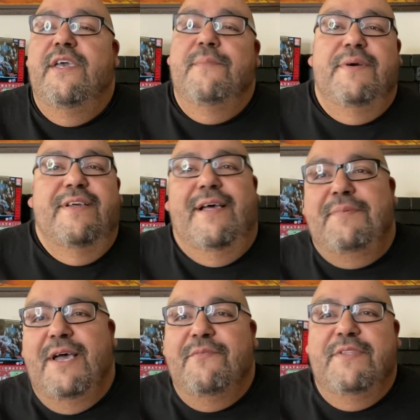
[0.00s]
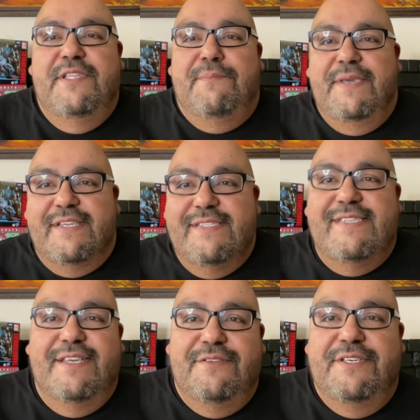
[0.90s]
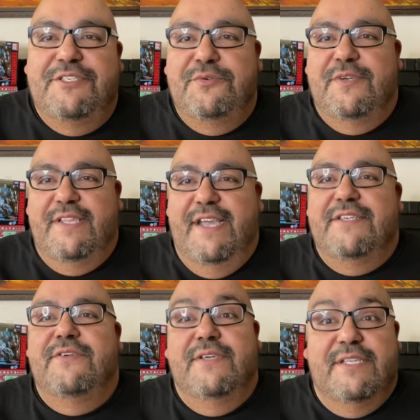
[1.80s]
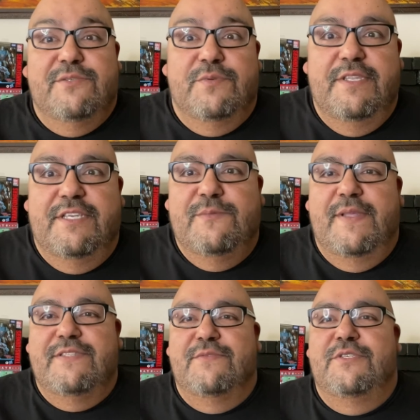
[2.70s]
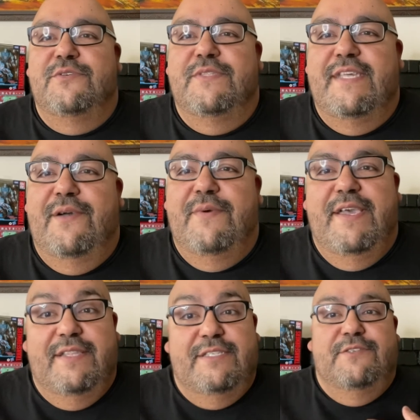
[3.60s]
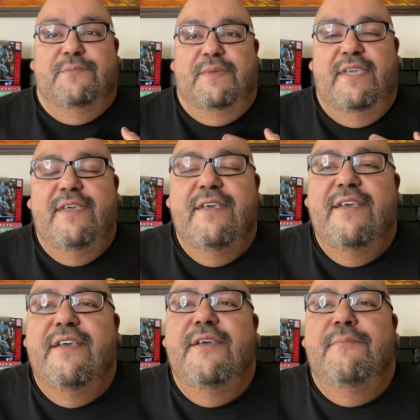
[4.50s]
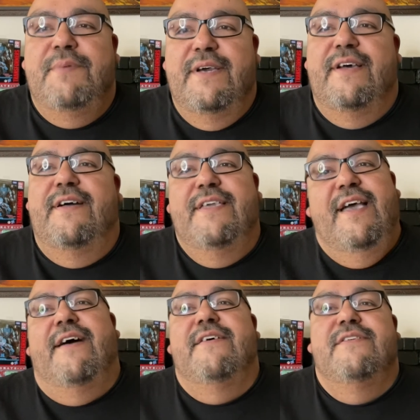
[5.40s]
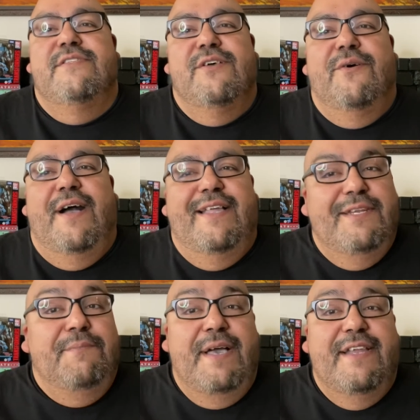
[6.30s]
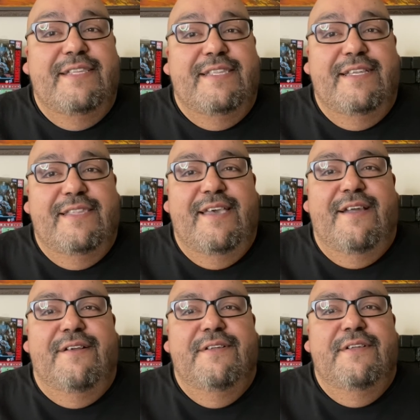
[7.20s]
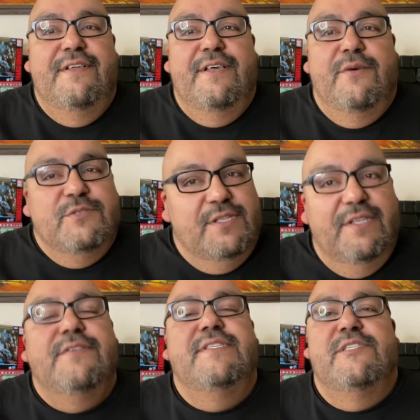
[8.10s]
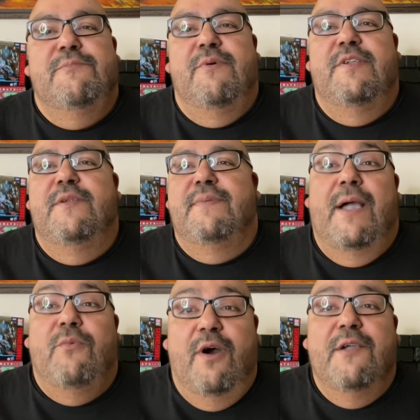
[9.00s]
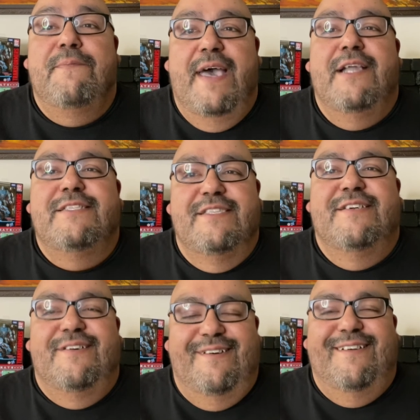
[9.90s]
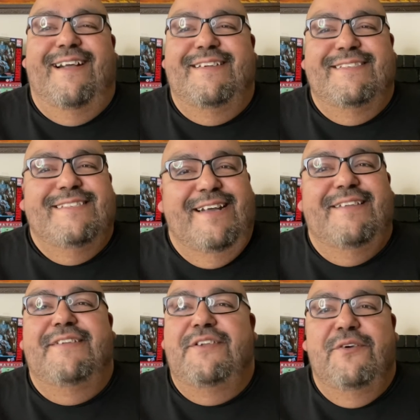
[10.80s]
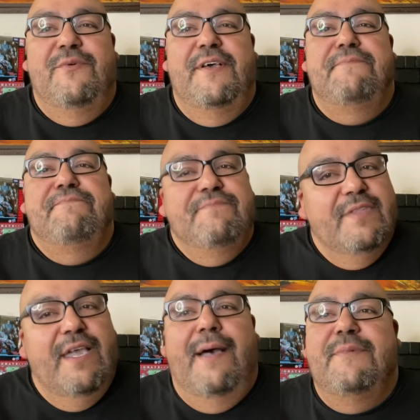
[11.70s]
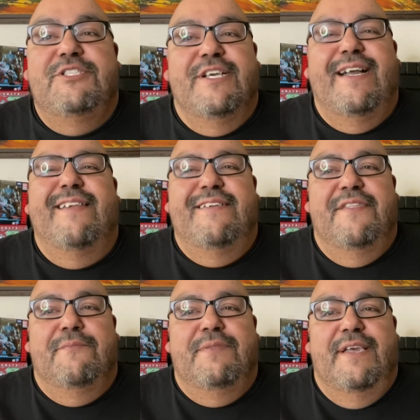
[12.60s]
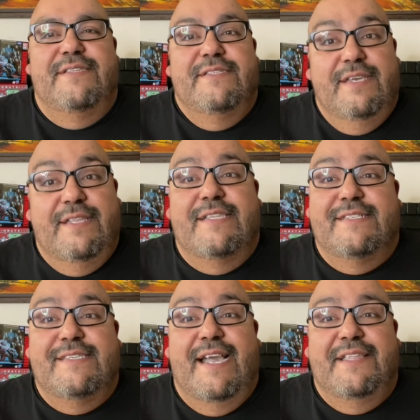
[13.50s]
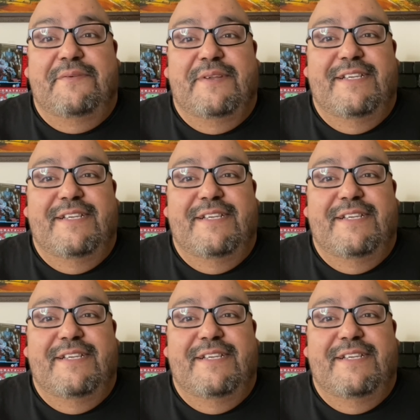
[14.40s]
but I'm not really the biggest single issue collector. It gets really expensive to do it that way, at least to me. But uh, yeah, so I didn't buy anything there. Was a little disappointed, but I walked back to the car. I decided, you know what? I'm gonna check out another place, and that's exactly what I